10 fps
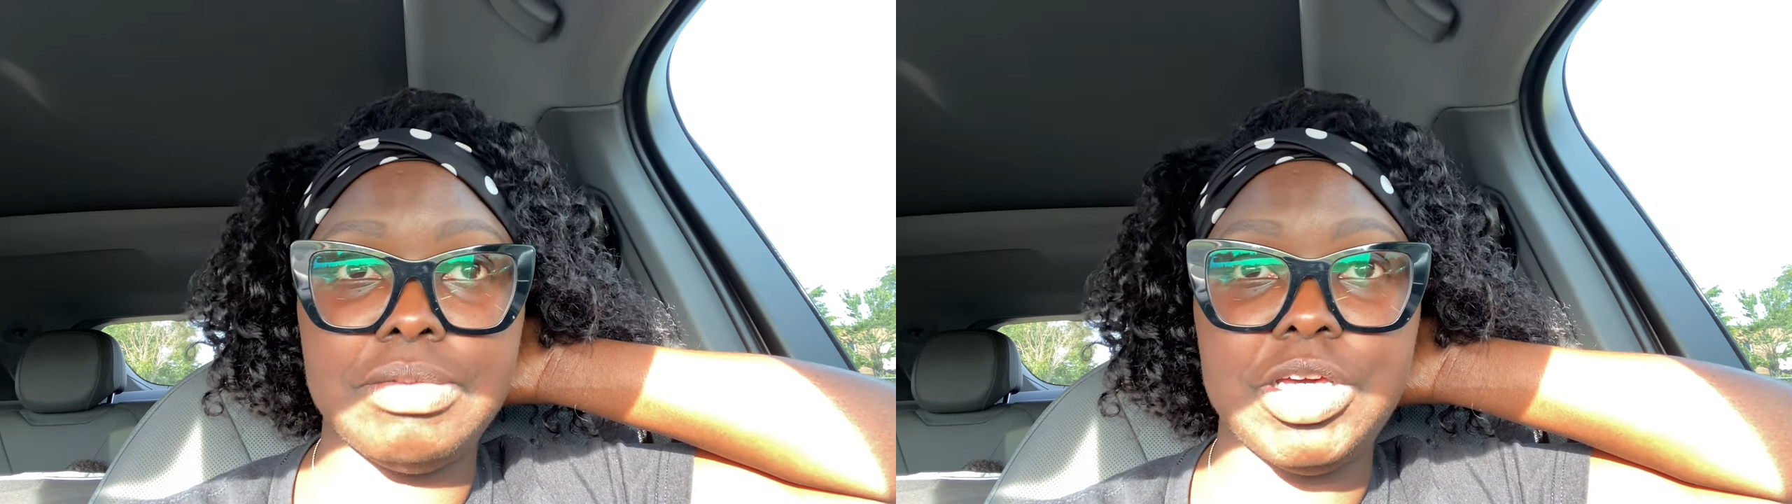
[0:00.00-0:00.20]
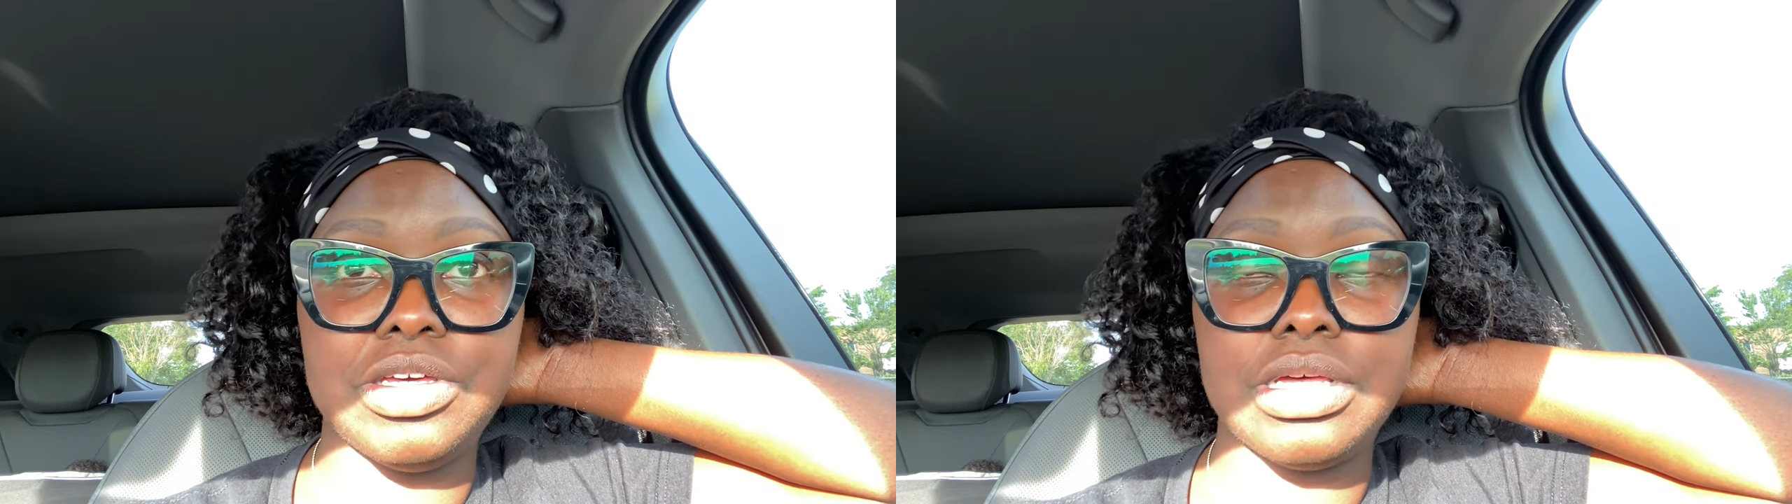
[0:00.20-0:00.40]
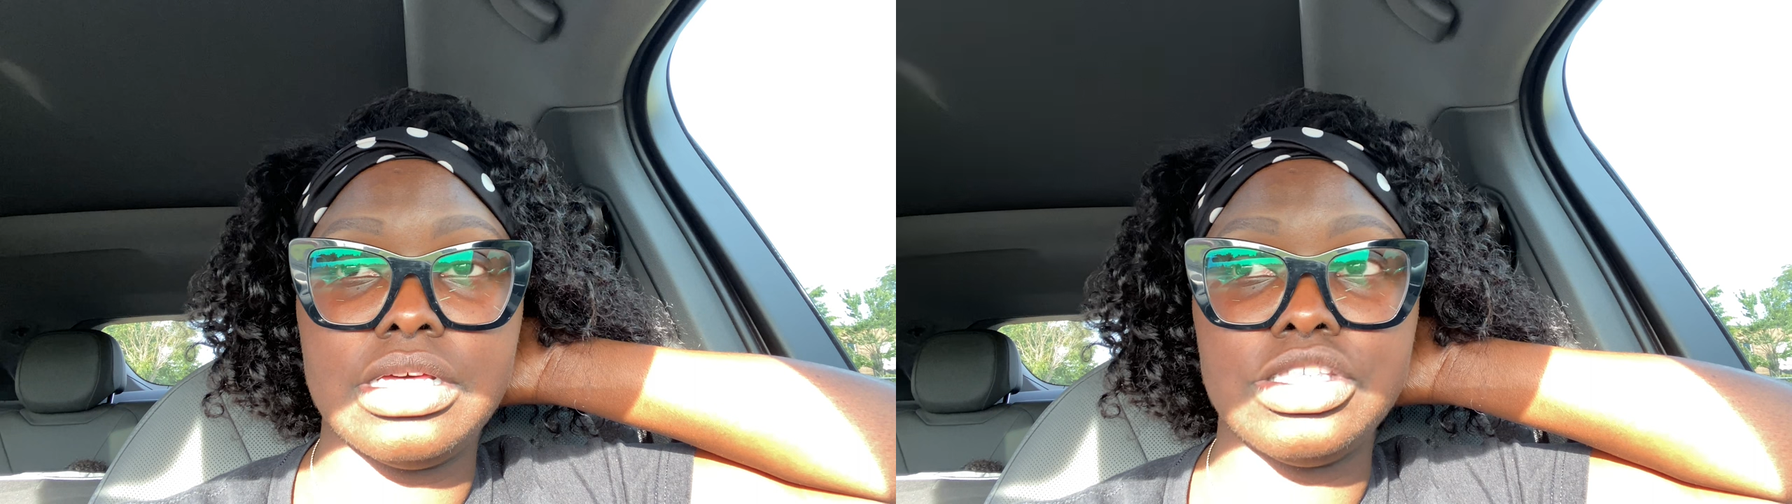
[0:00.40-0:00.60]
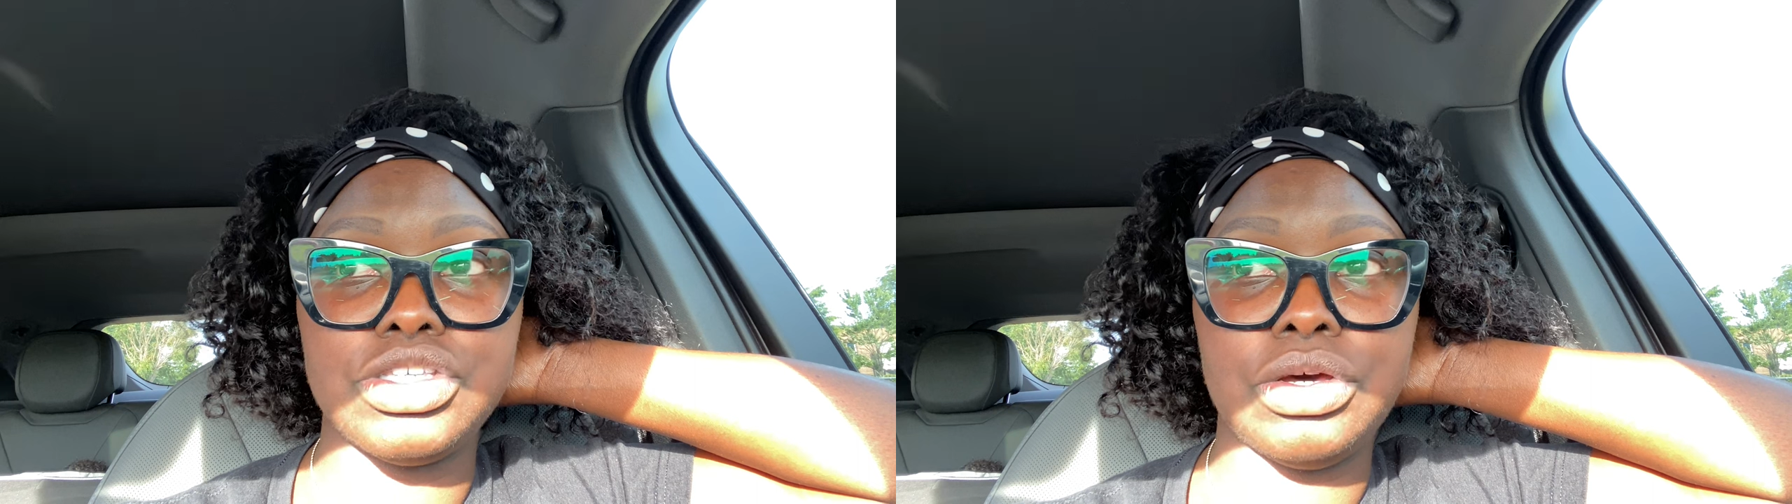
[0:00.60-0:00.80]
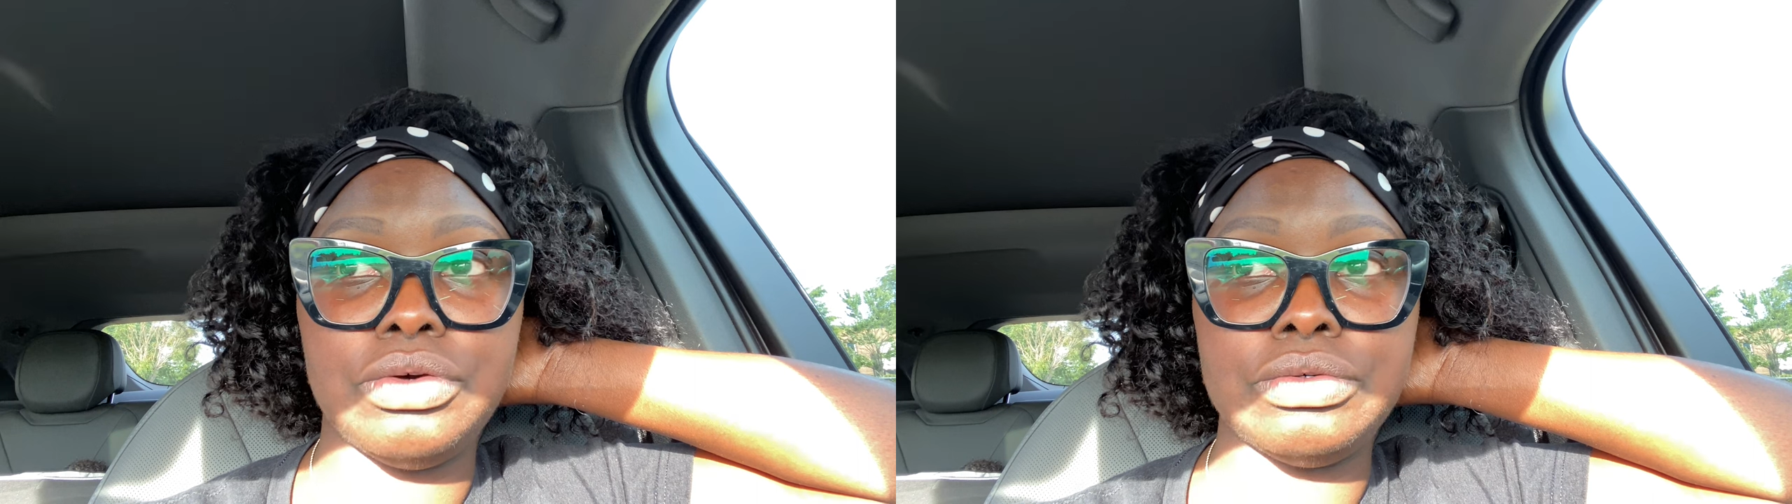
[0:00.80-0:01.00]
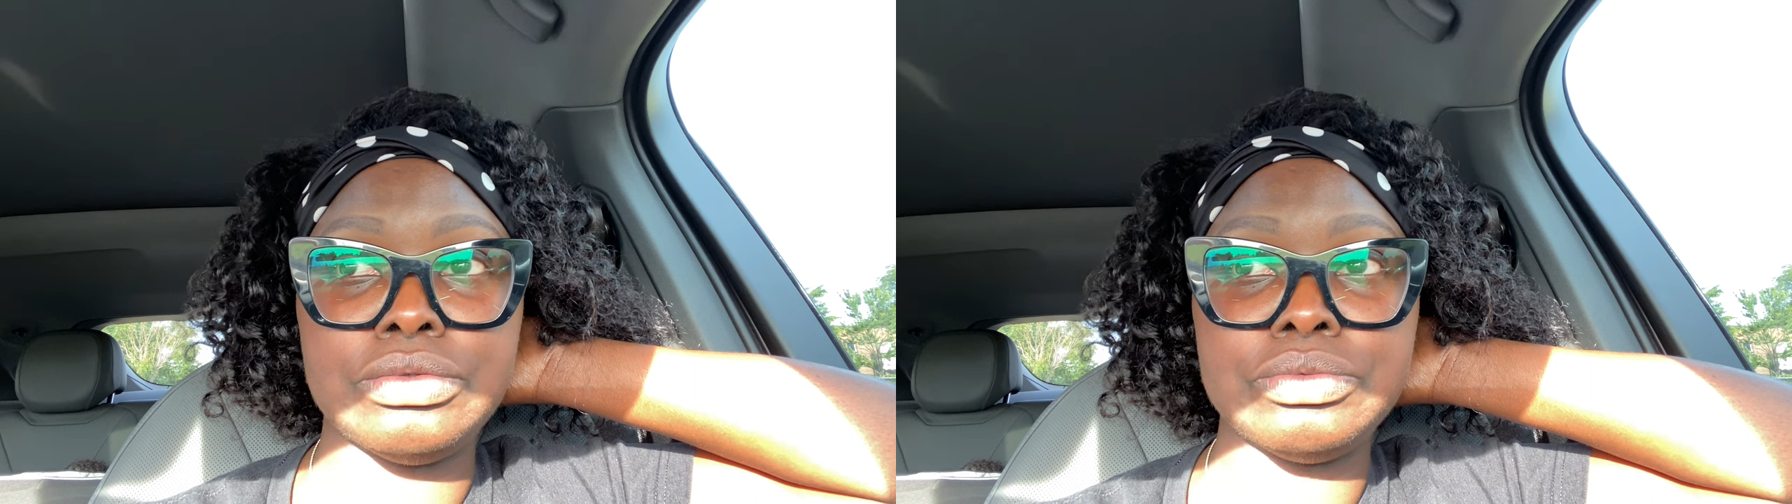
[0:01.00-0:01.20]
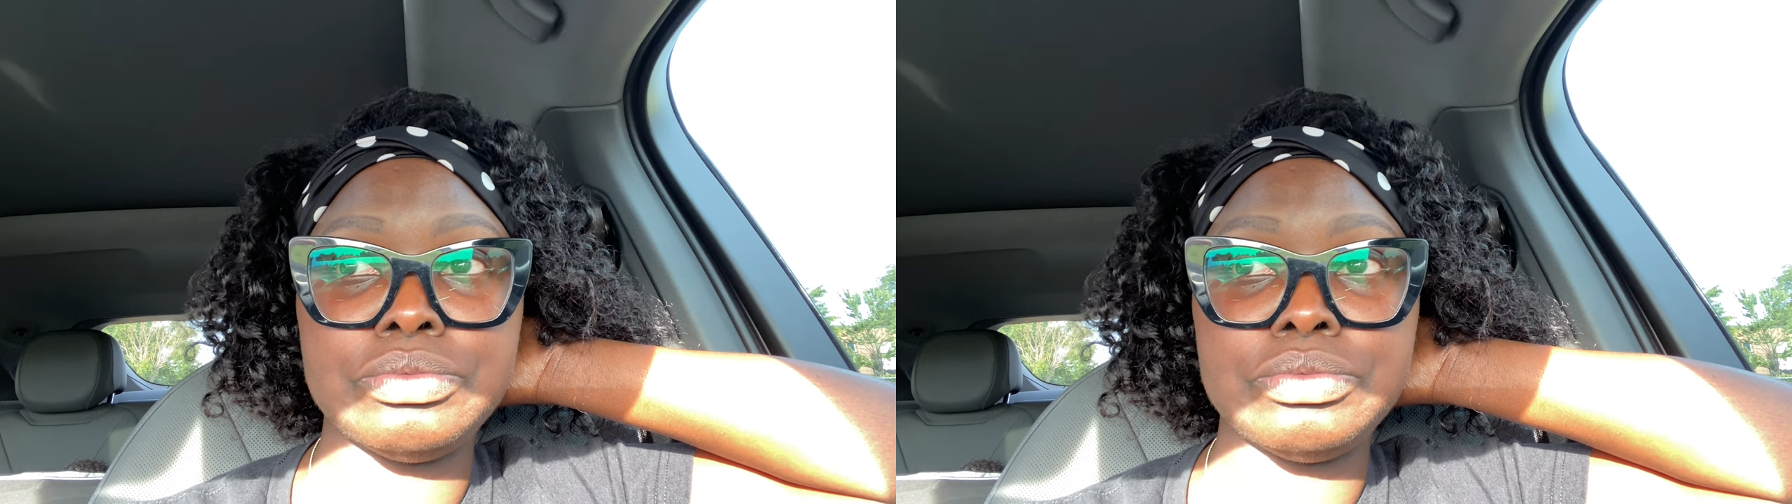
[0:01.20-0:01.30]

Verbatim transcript: me. And so